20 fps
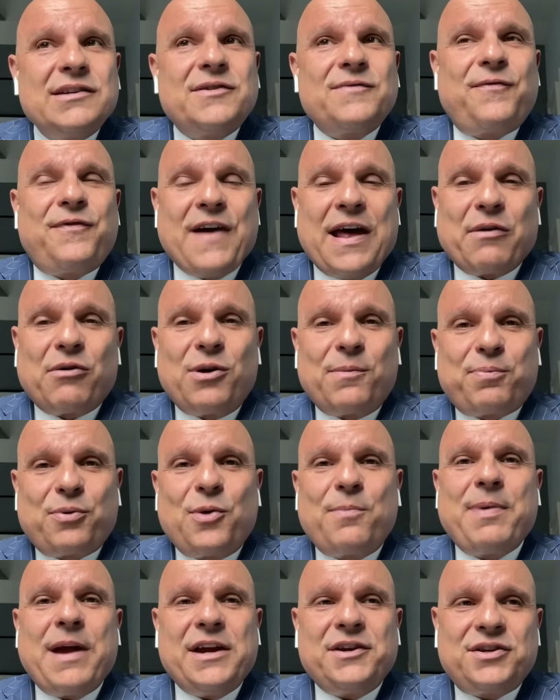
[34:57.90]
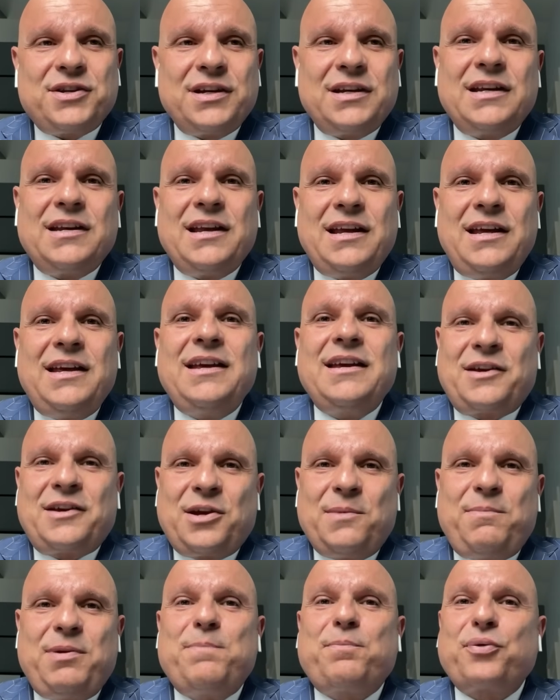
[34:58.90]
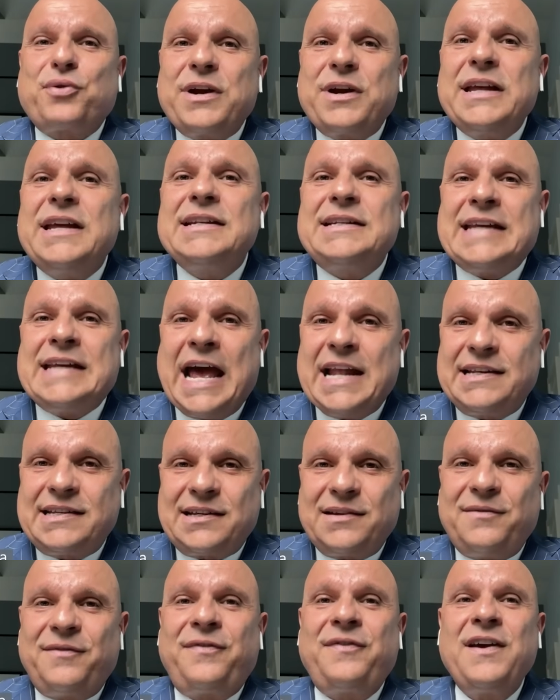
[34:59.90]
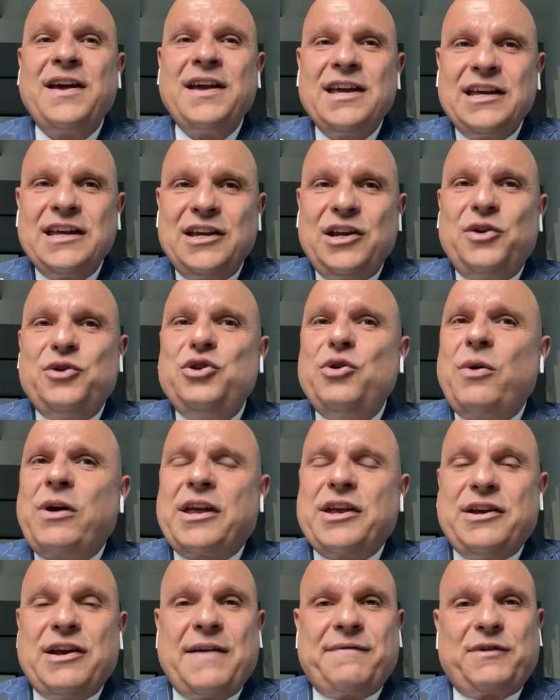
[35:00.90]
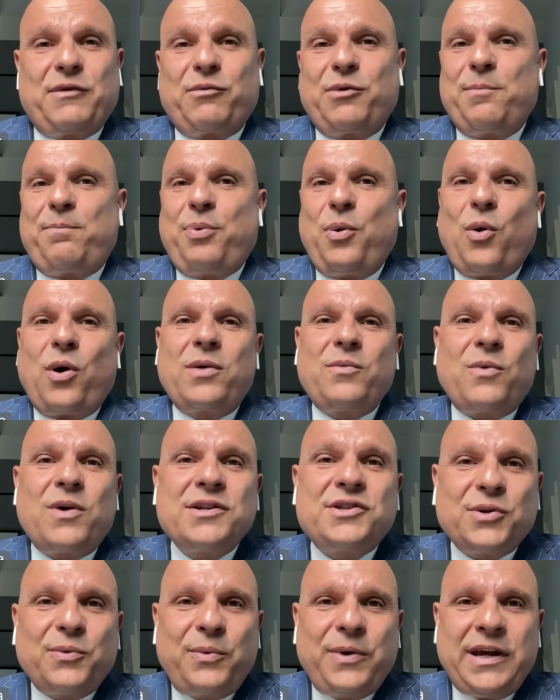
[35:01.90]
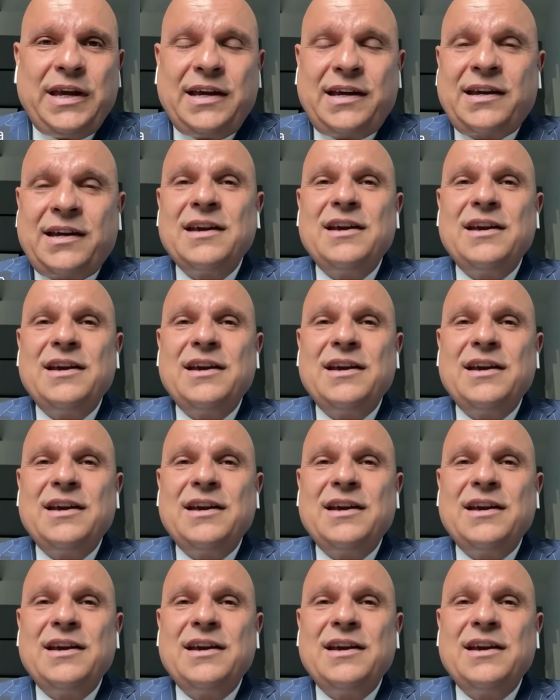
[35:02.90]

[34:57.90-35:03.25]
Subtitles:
federal probation could be pretty intensive. You have to report once a week.